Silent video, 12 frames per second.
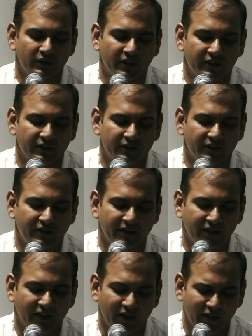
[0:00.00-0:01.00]
that
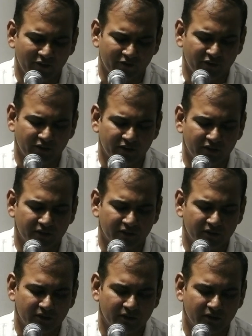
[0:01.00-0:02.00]
they have
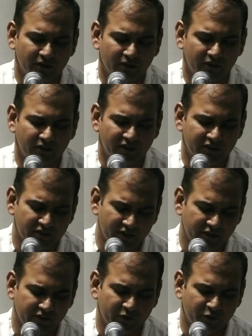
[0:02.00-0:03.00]
things
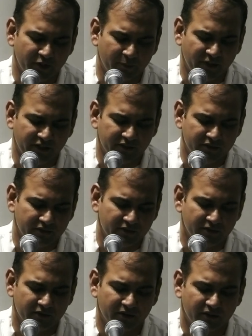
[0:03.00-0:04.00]
running through their minds.
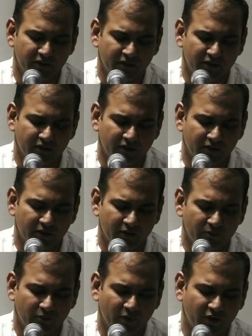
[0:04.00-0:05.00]

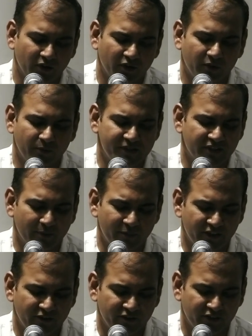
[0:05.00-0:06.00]
But Lord, we
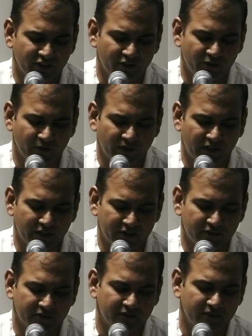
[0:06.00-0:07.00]
submit everything into your
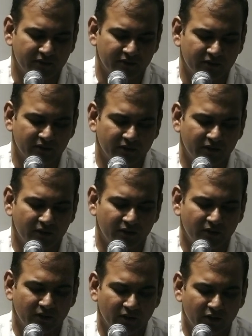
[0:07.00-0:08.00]
hands.
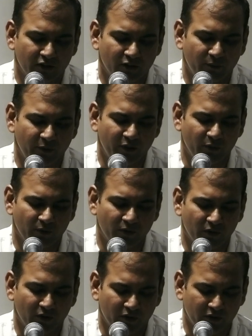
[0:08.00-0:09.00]
We know,
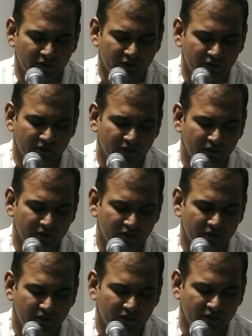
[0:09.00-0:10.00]
Lord,
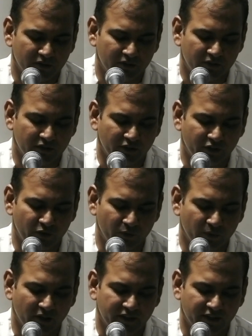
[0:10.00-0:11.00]
that
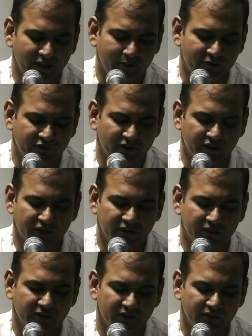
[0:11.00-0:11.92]
you are their comfort.